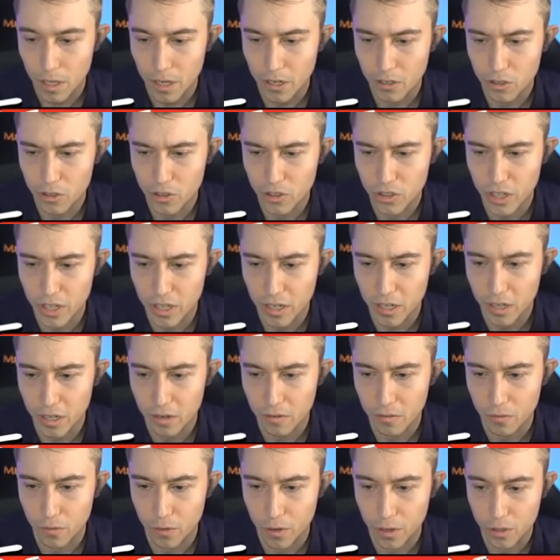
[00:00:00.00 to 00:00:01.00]
Interesting
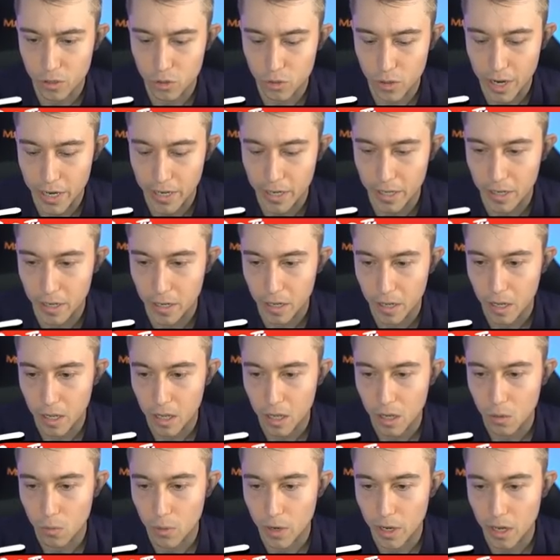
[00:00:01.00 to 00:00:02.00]
Inferno Dragon.
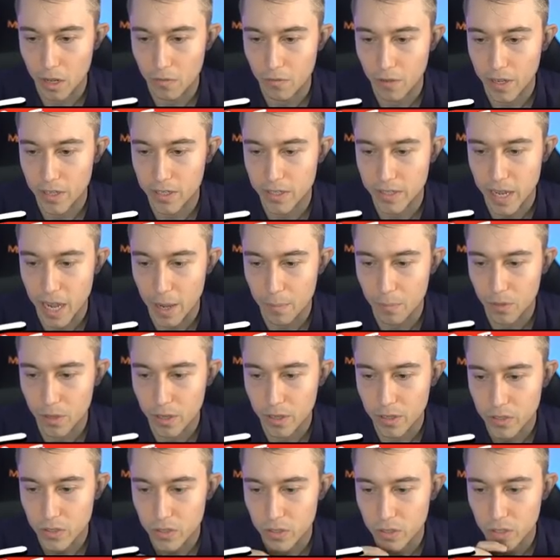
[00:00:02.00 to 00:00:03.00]
Wait, if I zap
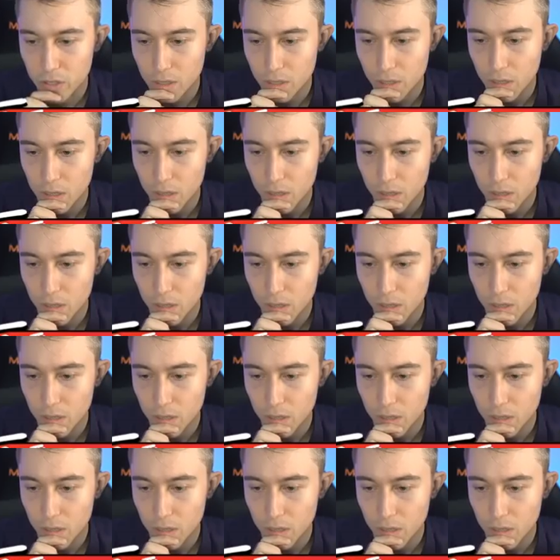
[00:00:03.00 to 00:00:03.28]
this,